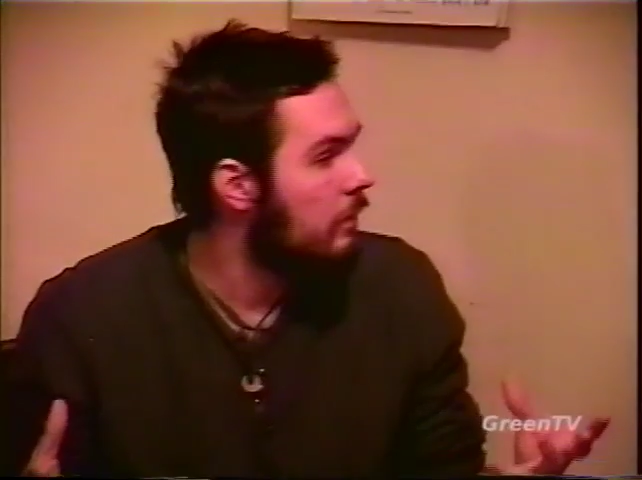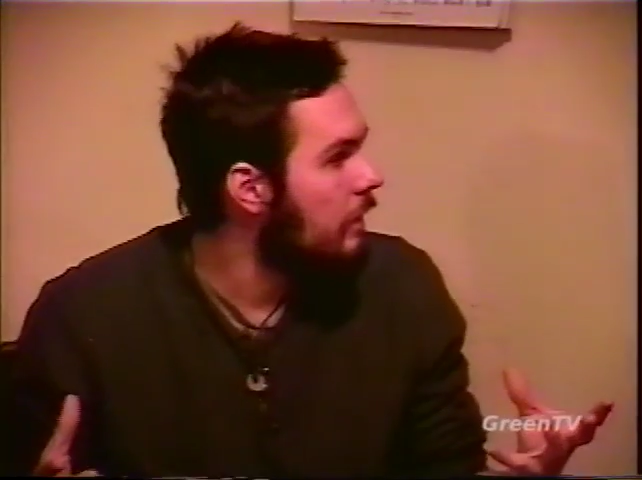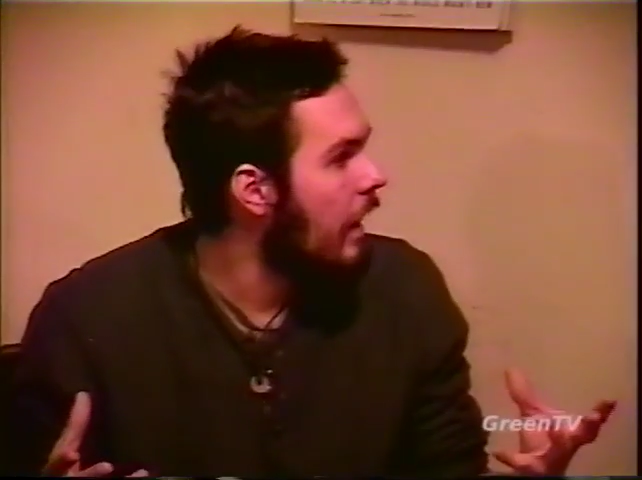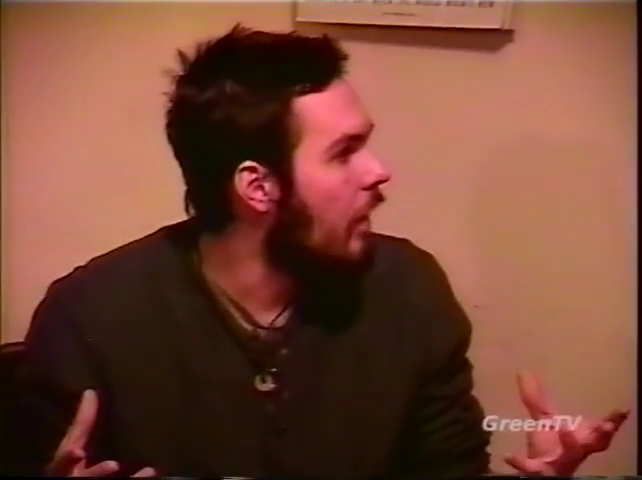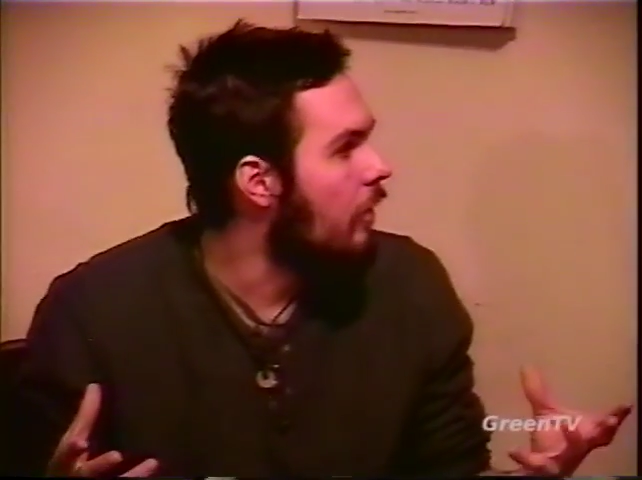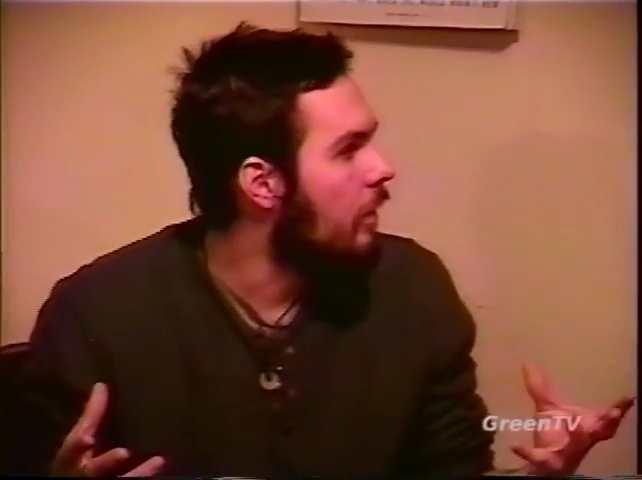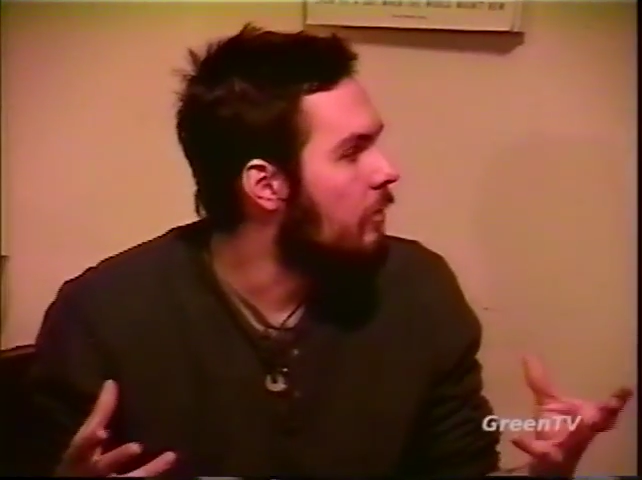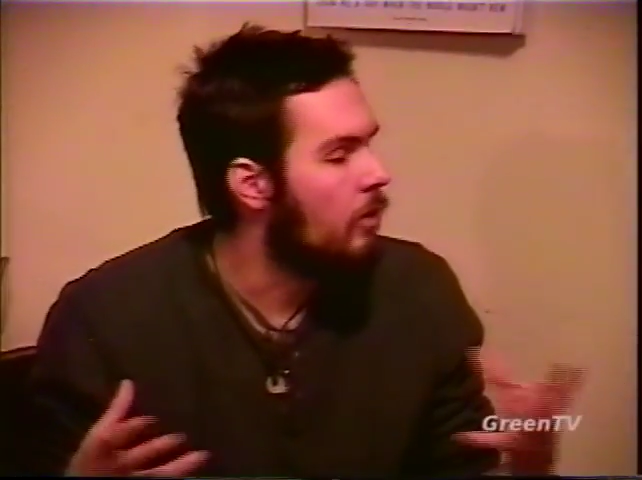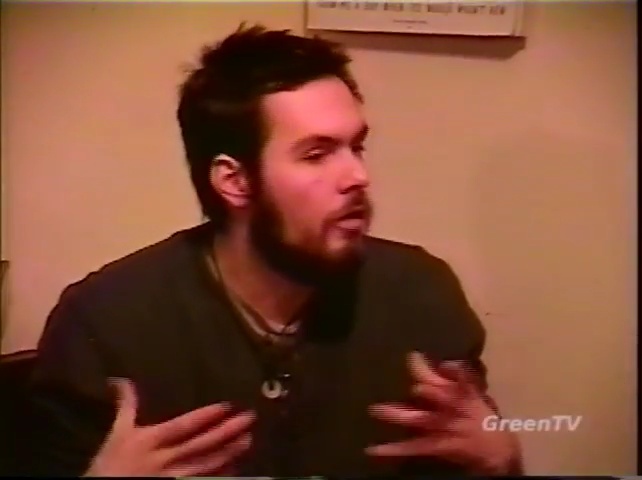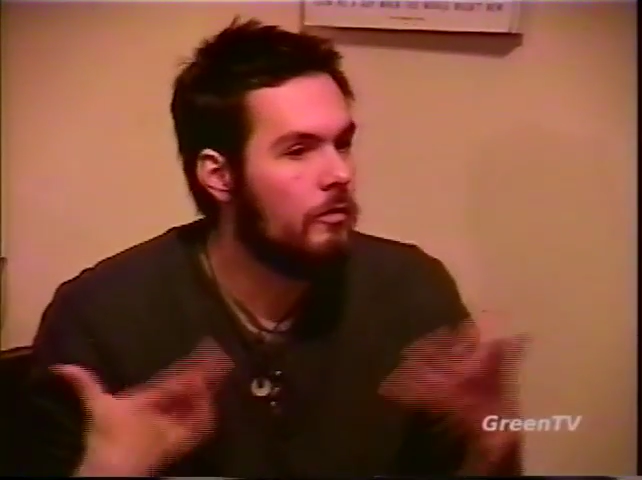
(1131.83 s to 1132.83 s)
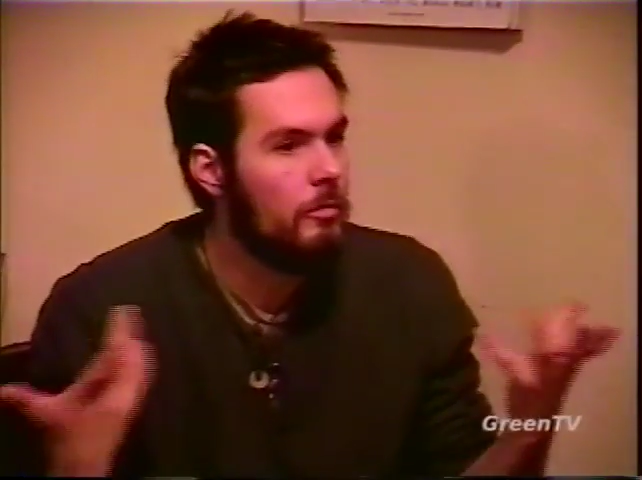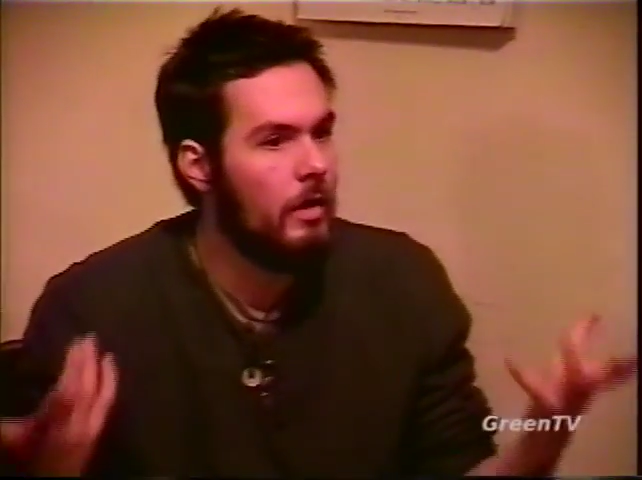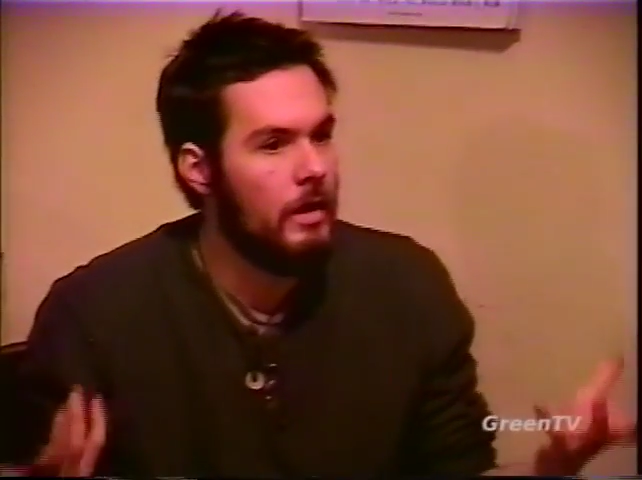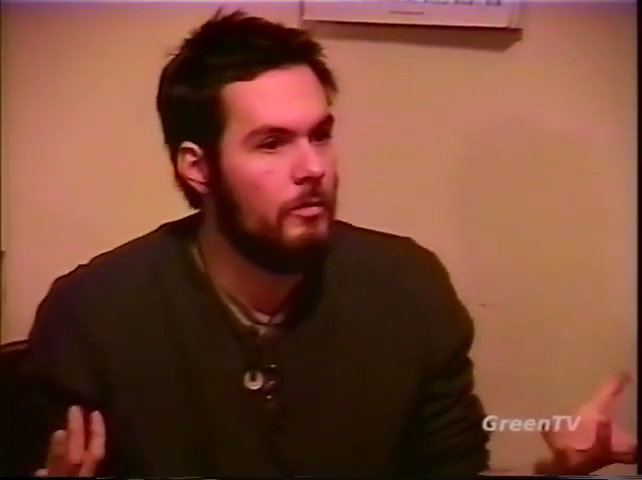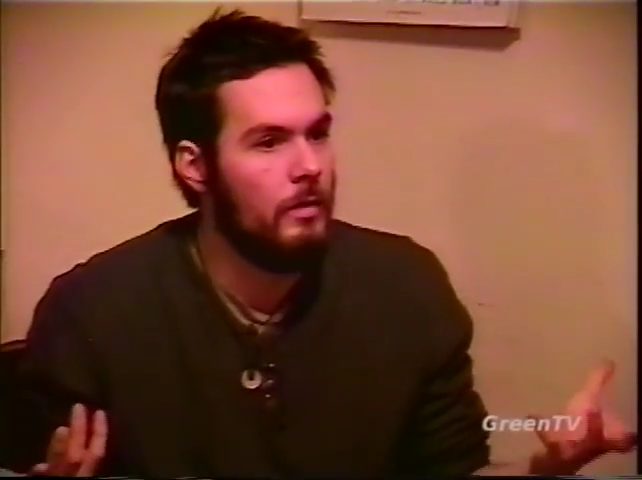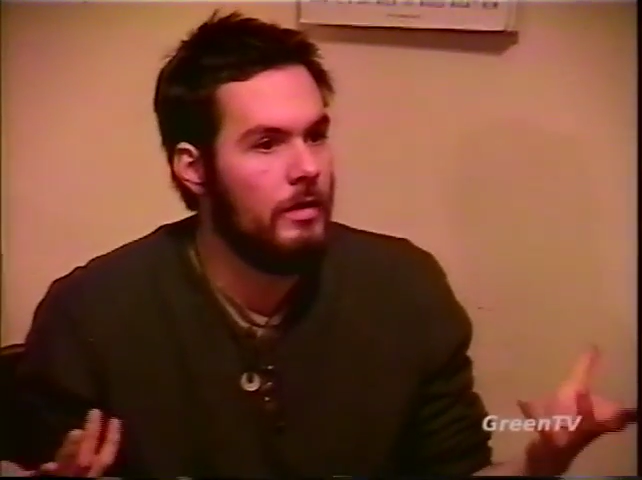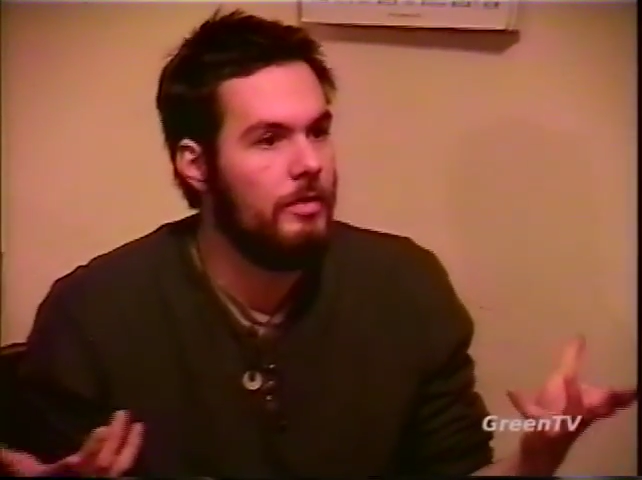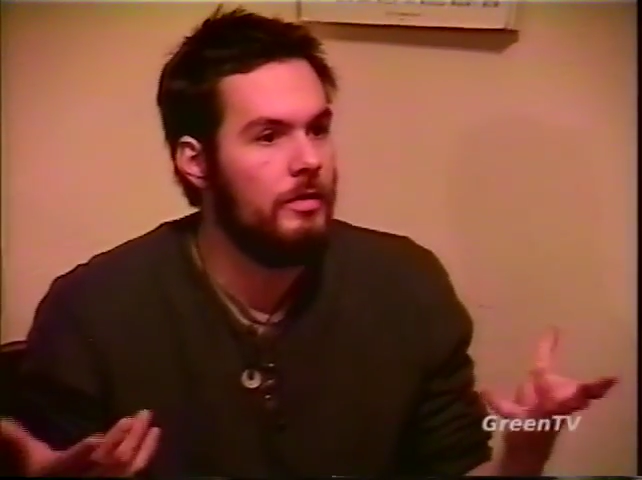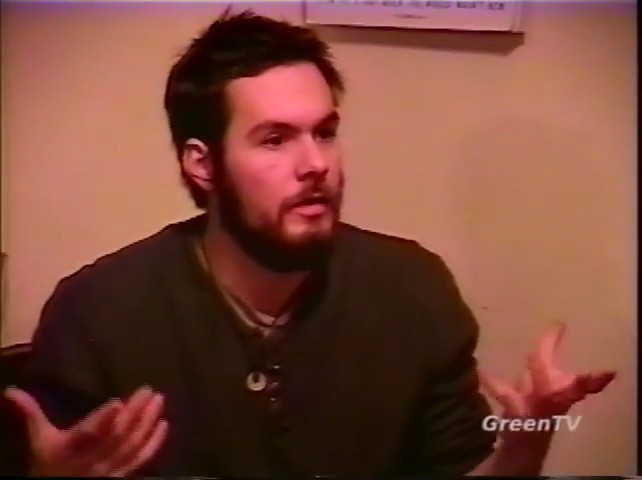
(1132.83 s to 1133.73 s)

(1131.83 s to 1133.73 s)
town had been overrun with